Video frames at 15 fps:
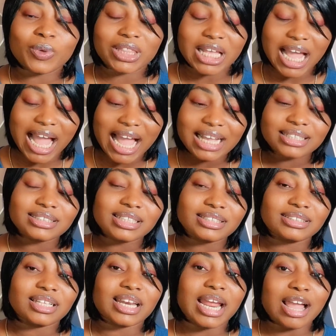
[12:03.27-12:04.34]
with the access
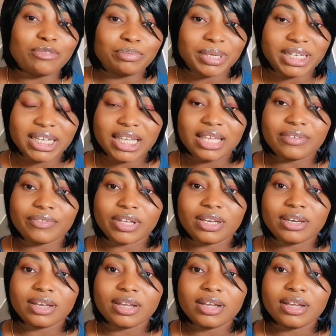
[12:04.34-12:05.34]
that I have been given,